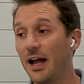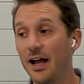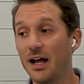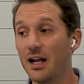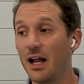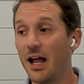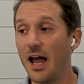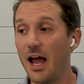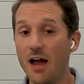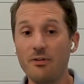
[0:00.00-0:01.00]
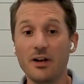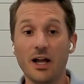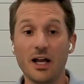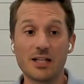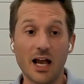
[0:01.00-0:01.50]
and
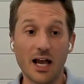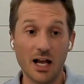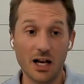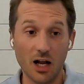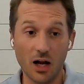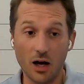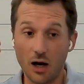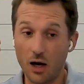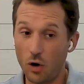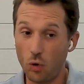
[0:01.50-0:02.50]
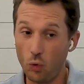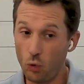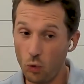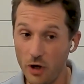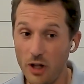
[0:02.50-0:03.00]
Evan has had
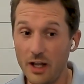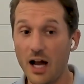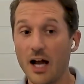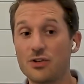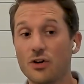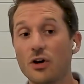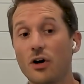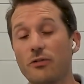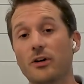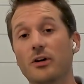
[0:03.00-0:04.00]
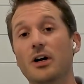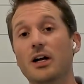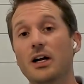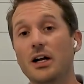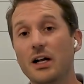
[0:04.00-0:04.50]
really high turnover
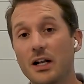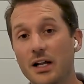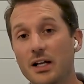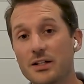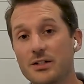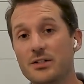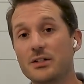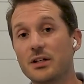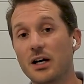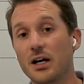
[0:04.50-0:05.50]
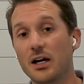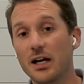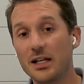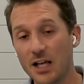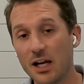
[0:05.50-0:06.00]
in his uh,
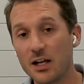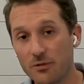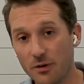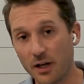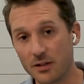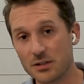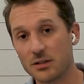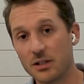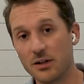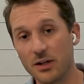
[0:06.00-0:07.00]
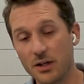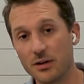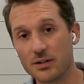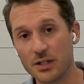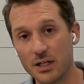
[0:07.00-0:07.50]
executive ranks in the
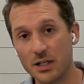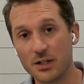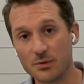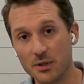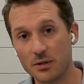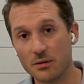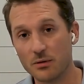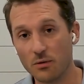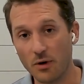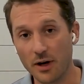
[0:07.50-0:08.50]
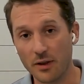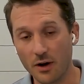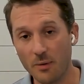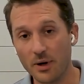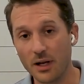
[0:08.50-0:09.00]
years that he has been running the
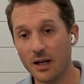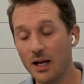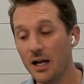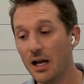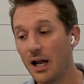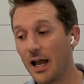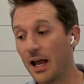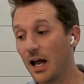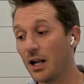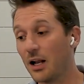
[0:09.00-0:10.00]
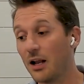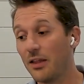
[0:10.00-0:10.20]
company. And